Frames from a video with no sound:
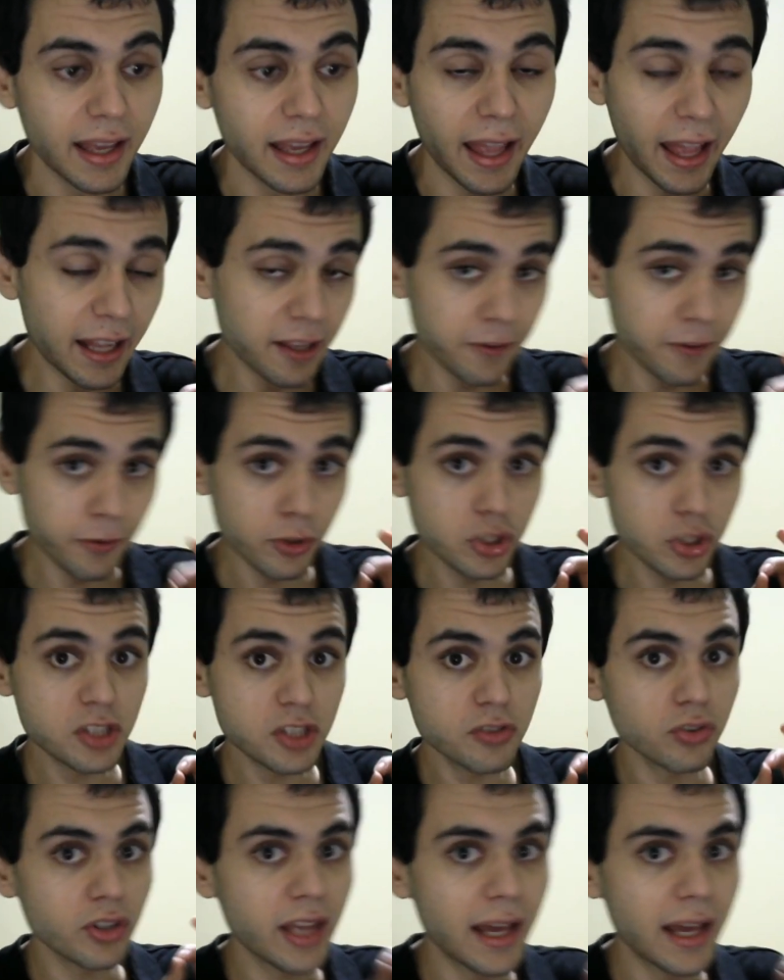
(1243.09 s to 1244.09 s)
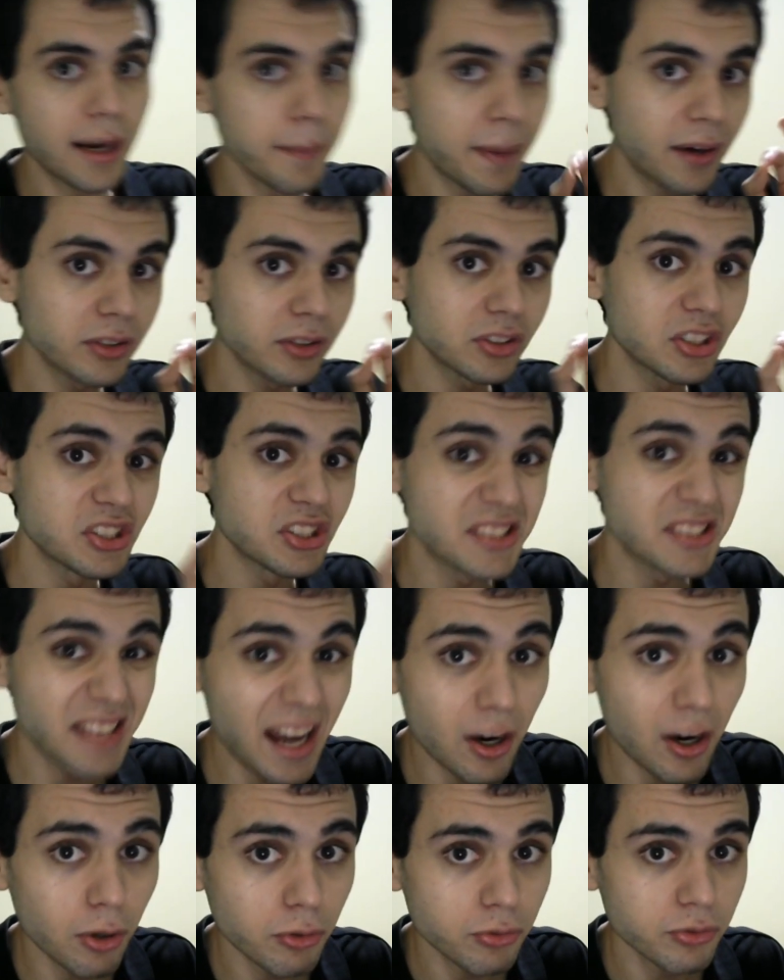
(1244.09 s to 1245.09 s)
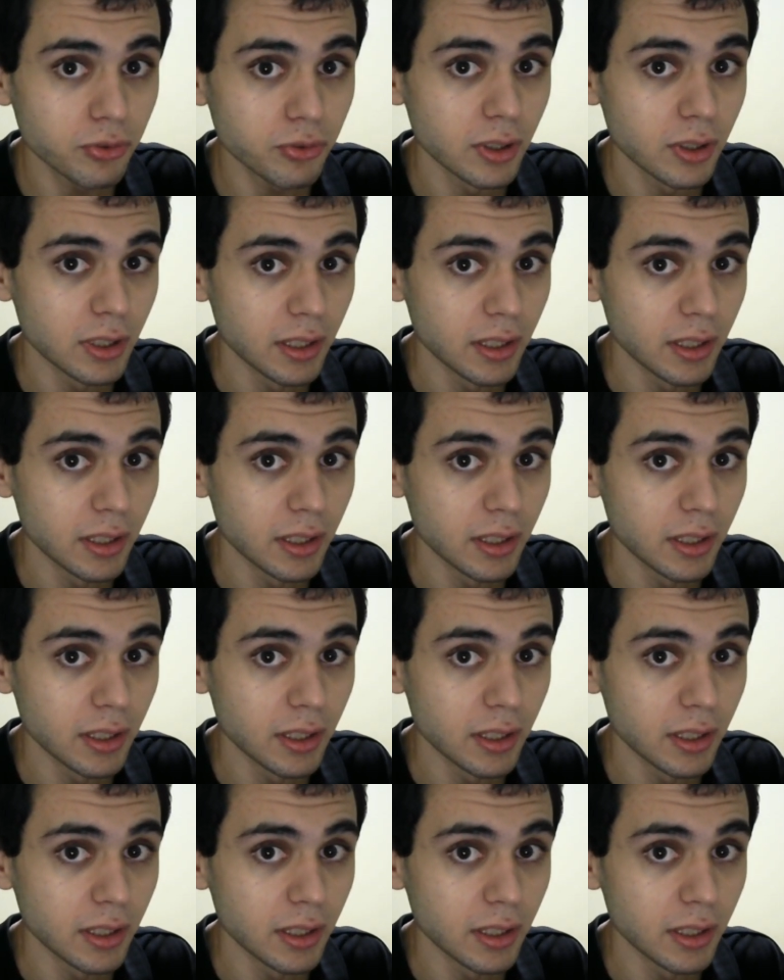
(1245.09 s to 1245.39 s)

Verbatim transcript: And if you just forget about the self,